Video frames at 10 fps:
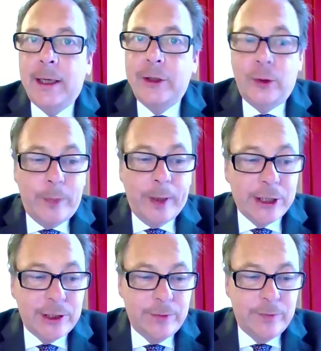Your
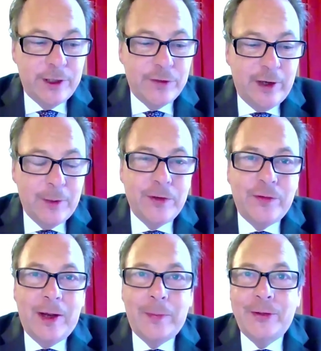passion for the
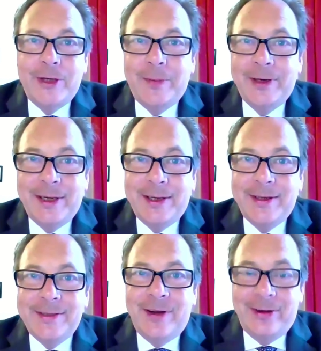development of Abu Dhabi
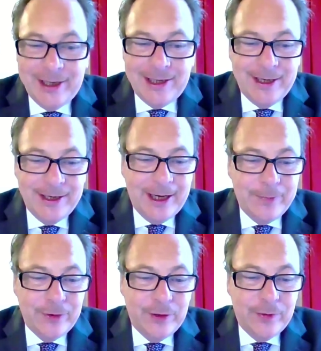is very clear,
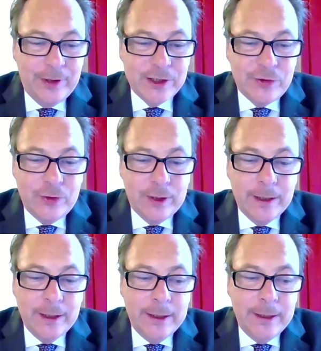came through very
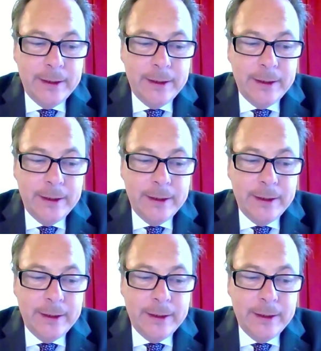strongly.